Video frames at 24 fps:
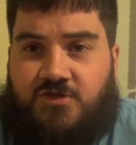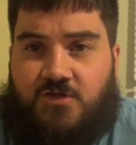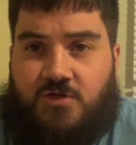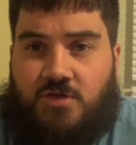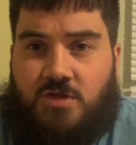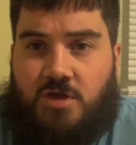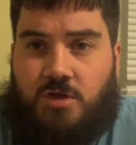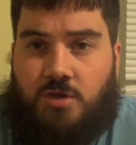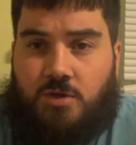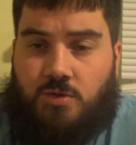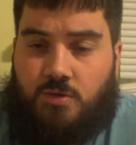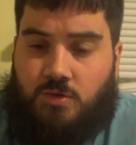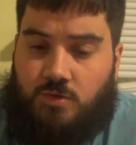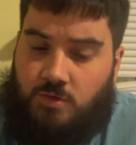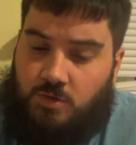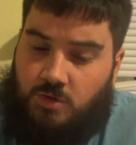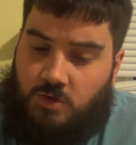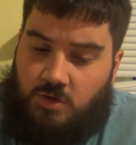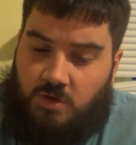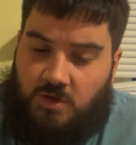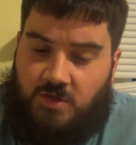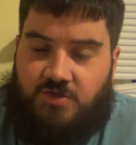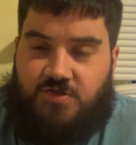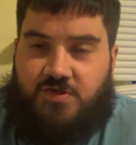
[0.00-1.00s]
your little
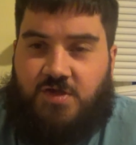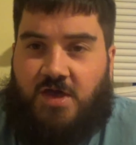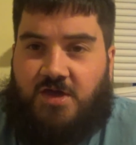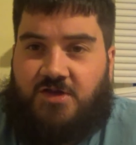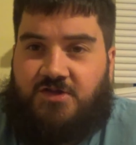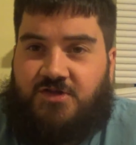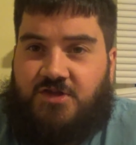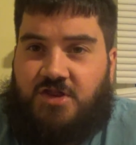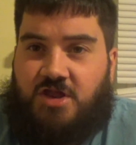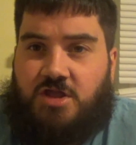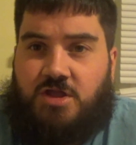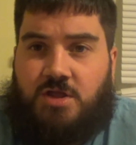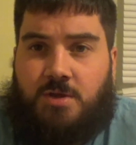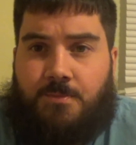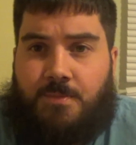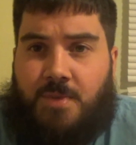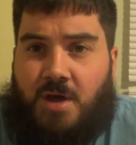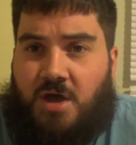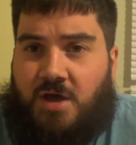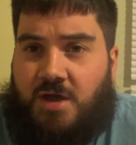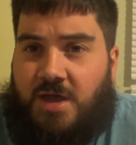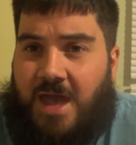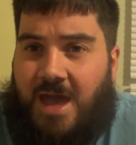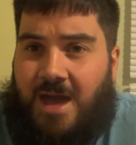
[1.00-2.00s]
section in your
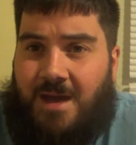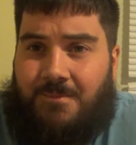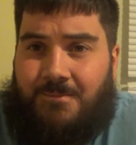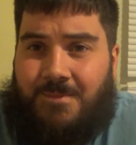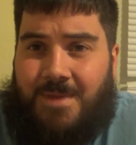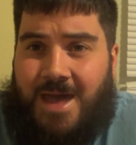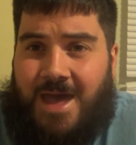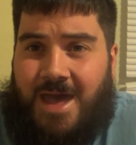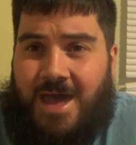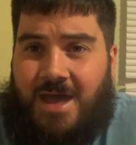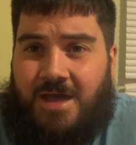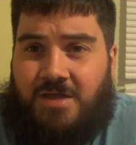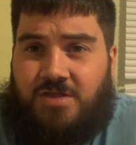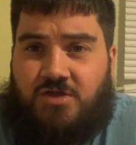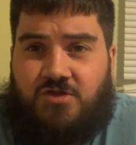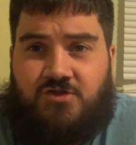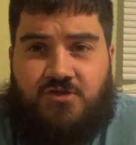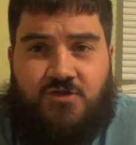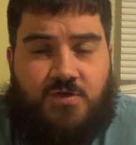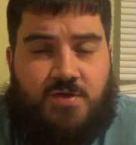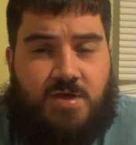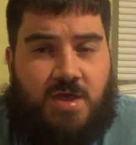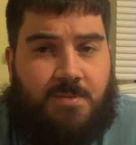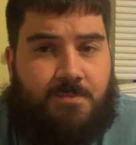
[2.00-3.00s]
bug out bag
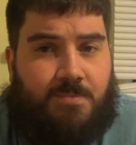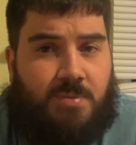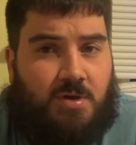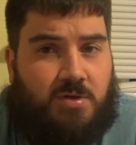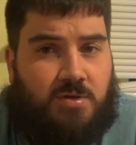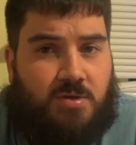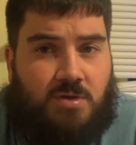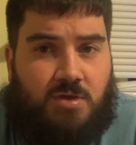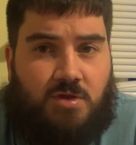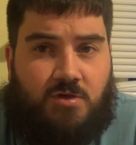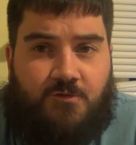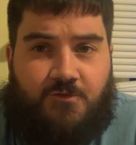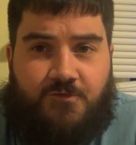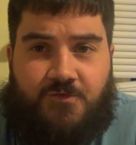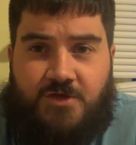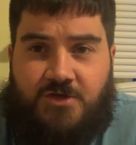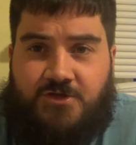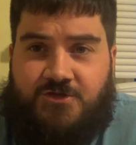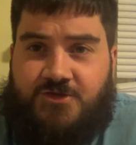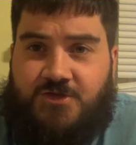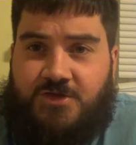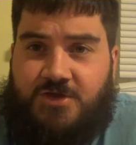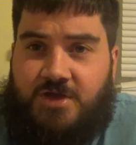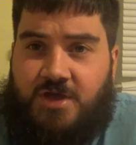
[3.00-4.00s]
that you keep all your little
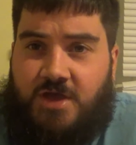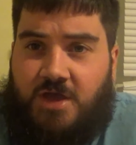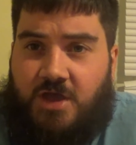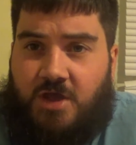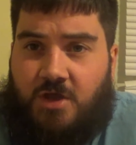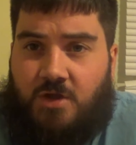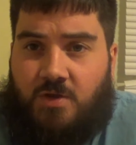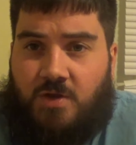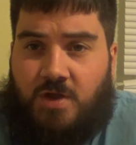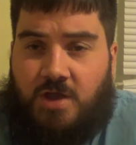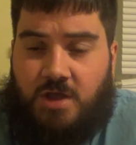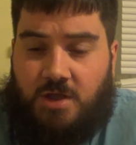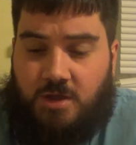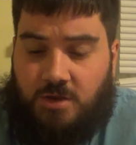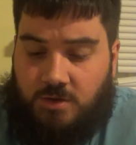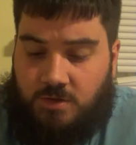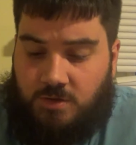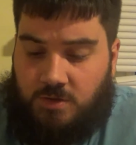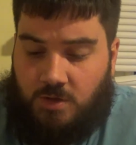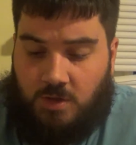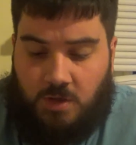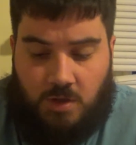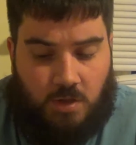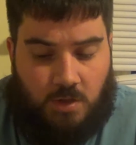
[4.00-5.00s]
fishing gear in,
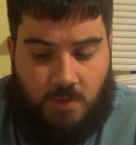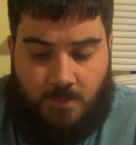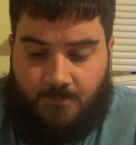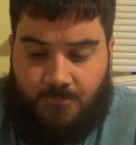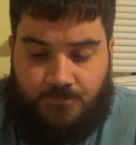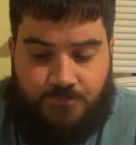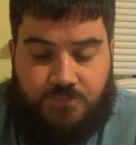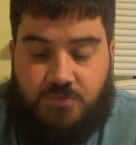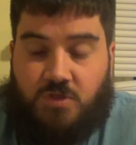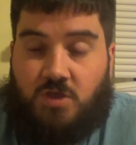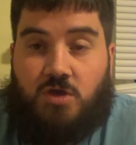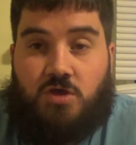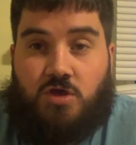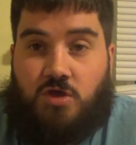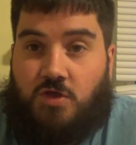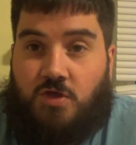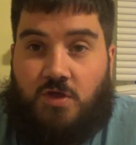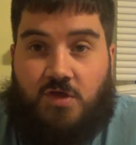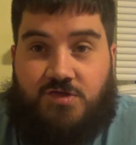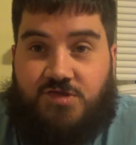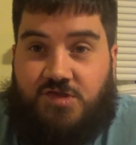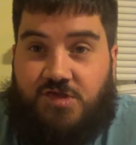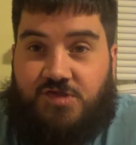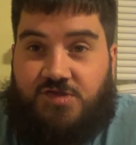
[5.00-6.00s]

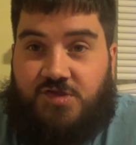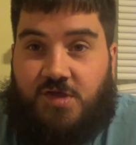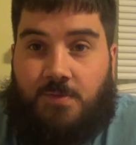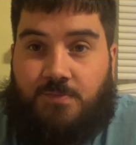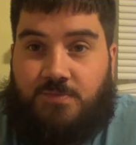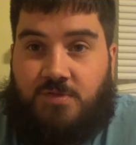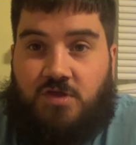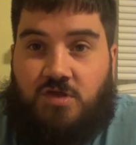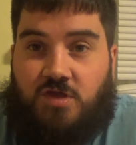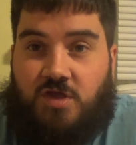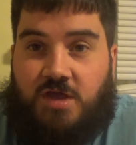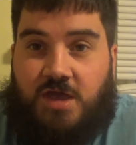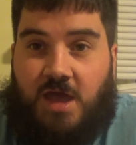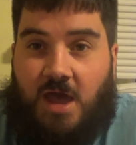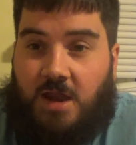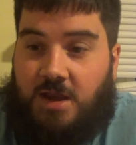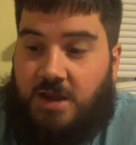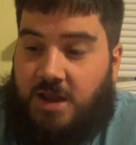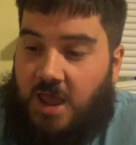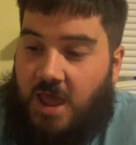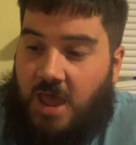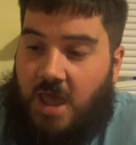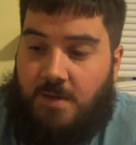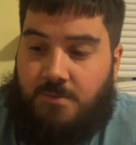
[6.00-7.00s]
this is something you got
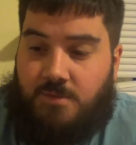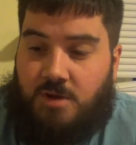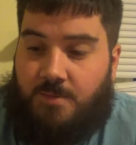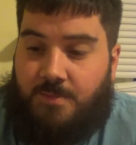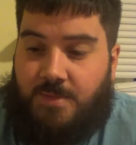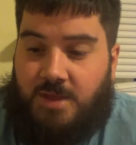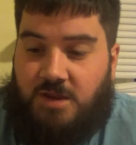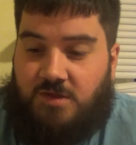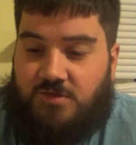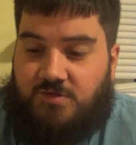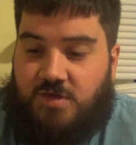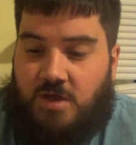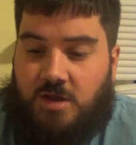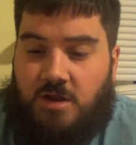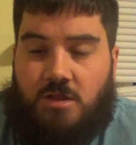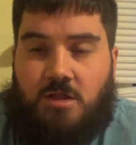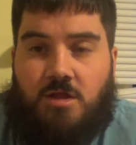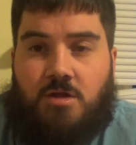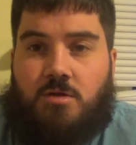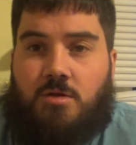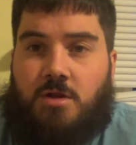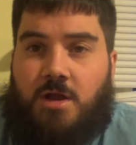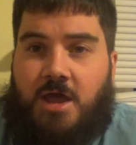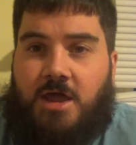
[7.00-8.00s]
to have. And I mean, it's got a
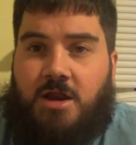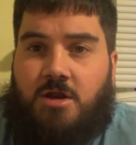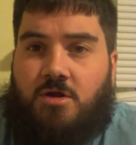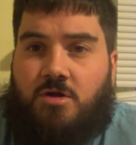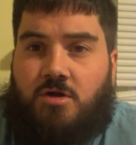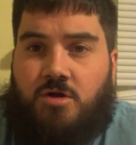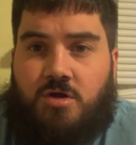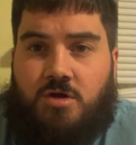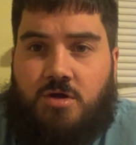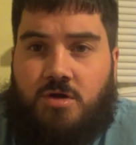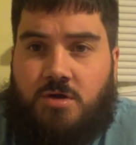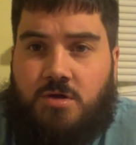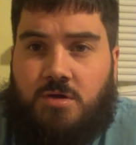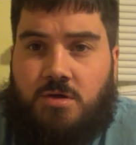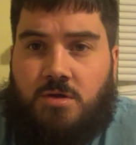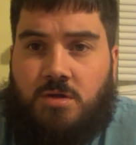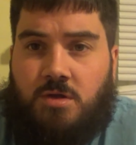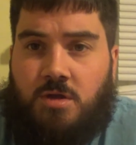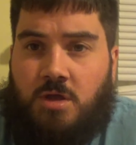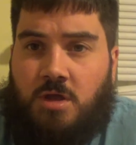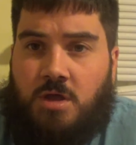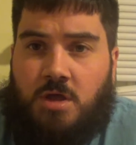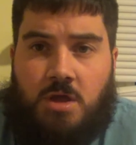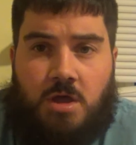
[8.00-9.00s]
little lanyard hook,
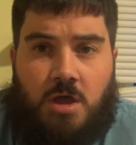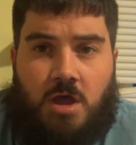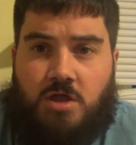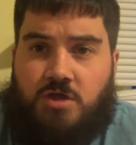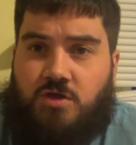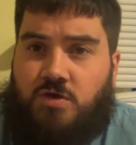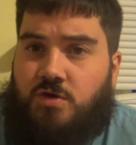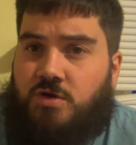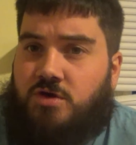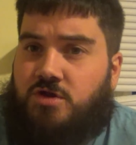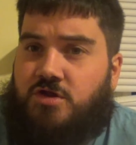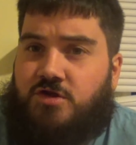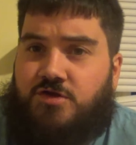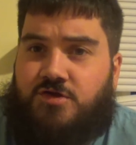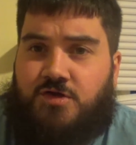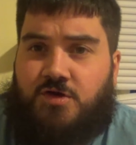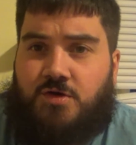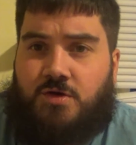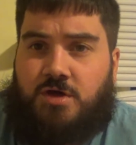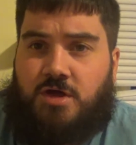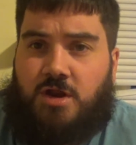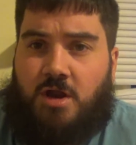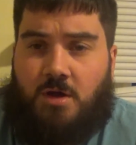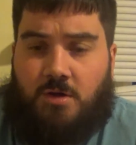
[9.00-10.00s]
and you can just
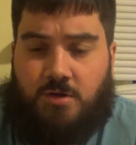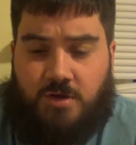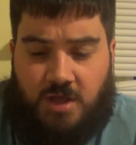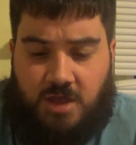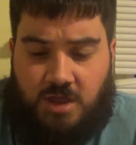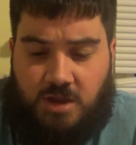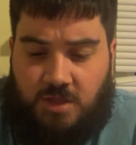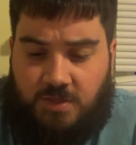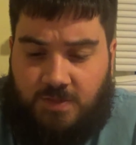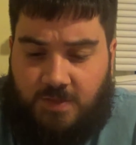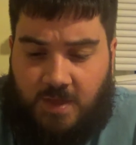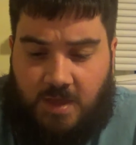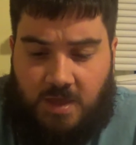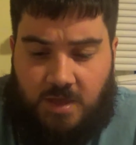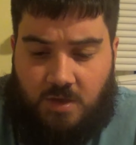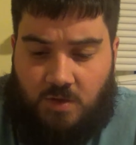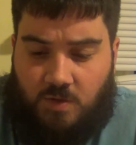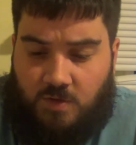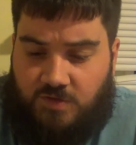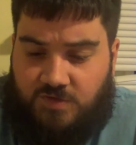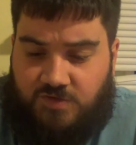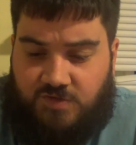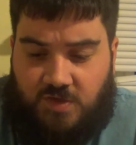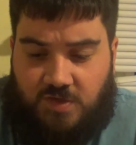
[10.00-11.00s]
hook it on anything,
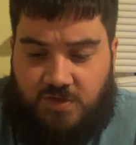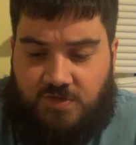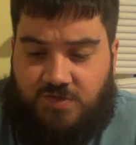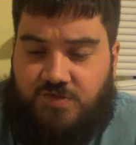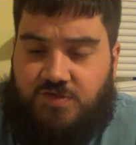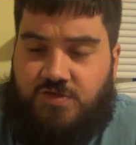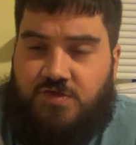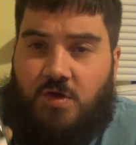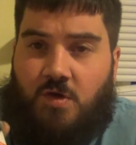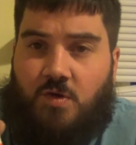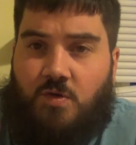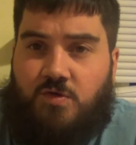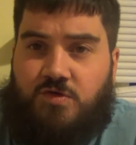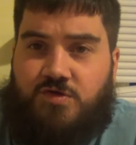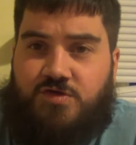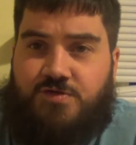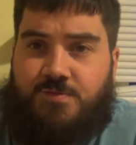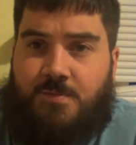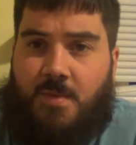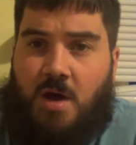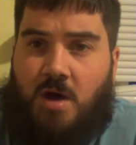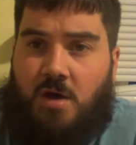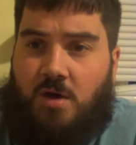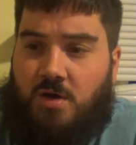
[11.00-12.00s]
or it's so
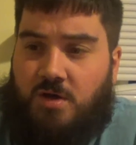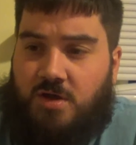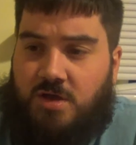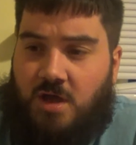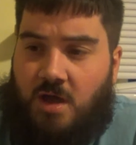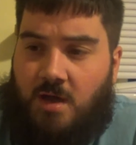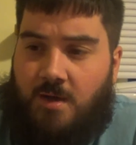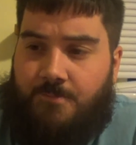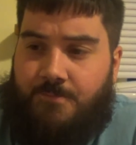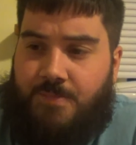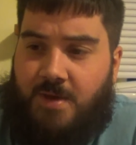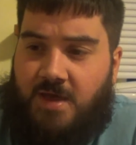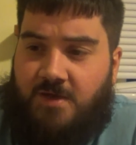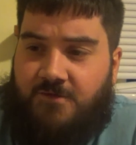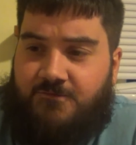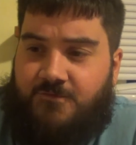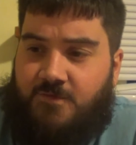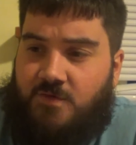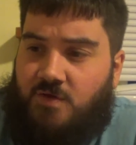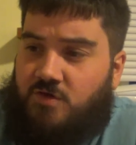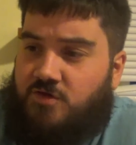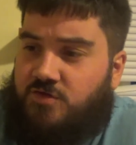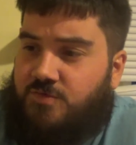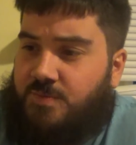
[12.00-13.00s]
small and compact,
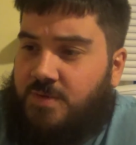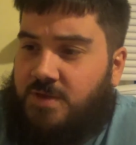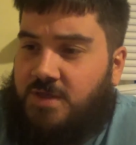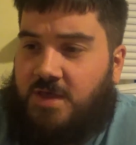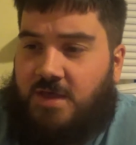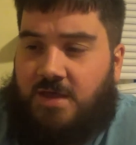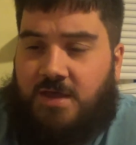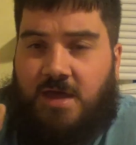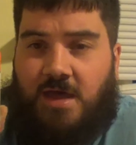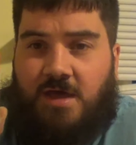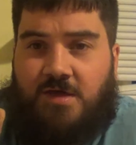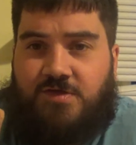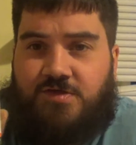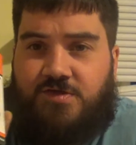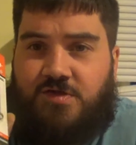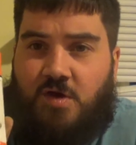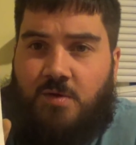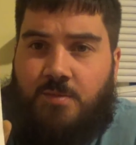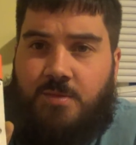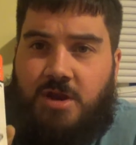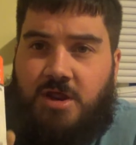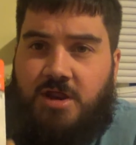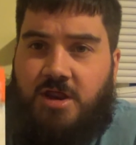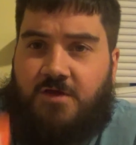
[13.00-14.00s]
folks, but yet got
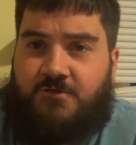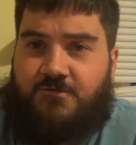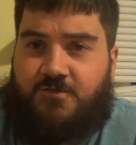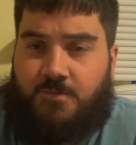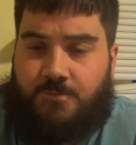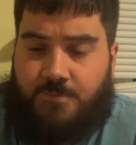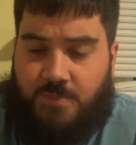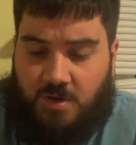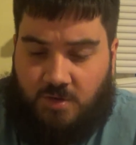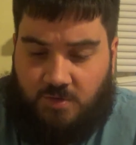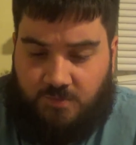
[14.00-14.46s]
so many different